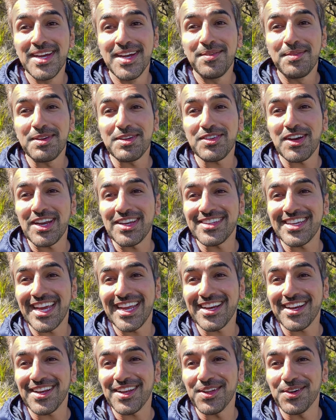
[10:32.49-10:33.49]
We're trying to
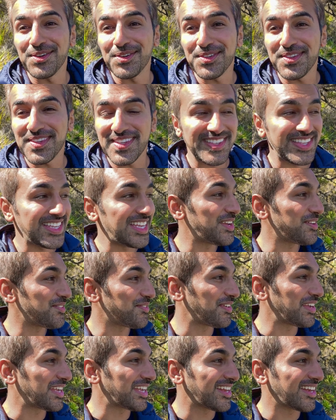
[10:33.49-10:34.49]
get close to see if
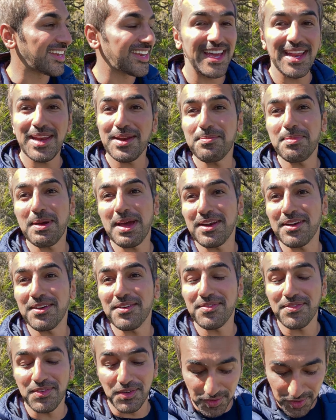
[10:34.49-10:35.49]
we can get a better
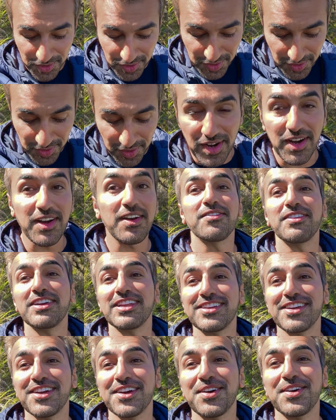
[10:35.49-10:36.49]
photo or a
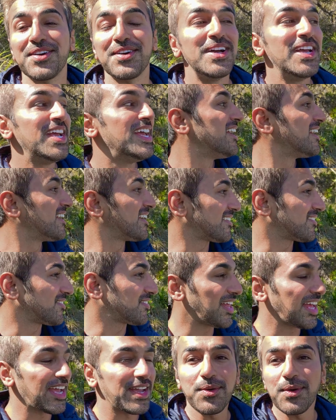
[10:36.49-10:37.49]
video. This is
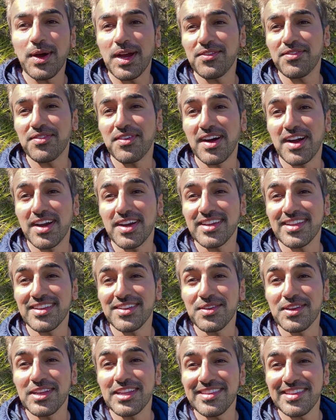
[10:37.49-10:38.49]
like quite far, you can
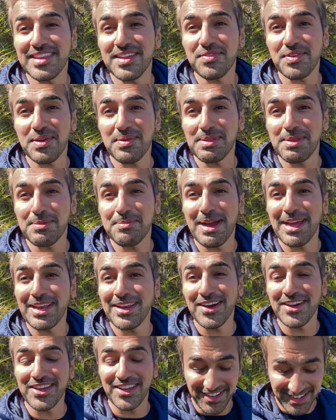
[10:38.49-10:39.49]
only see from the
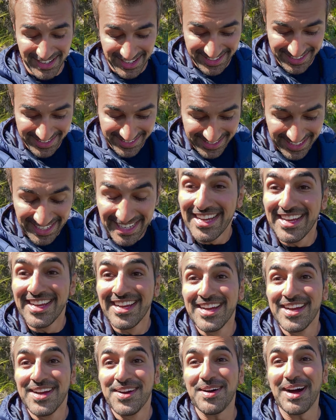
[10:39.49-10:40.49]
binoculars.
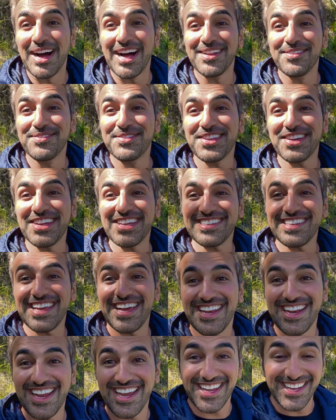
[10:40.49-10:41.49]
Wow, I'm so
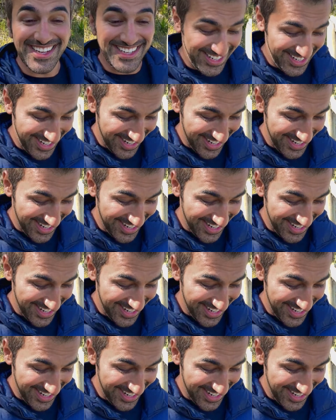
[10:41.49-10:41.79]
excited!